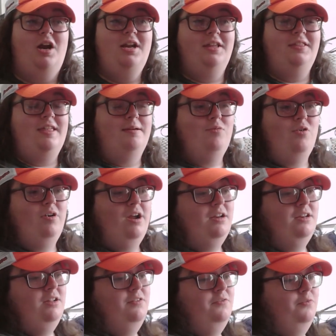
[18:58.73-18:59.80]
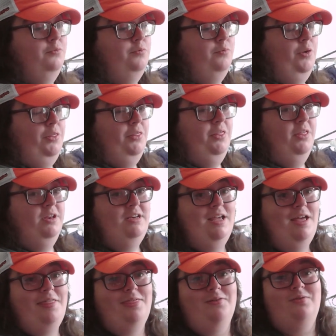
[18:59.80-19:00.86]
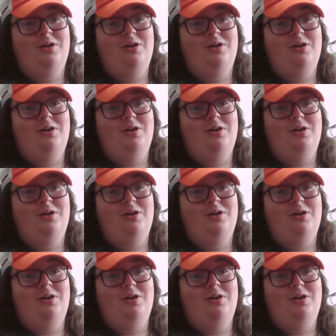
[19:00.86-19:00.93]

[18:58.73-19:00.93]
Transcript: to get that more active with the death of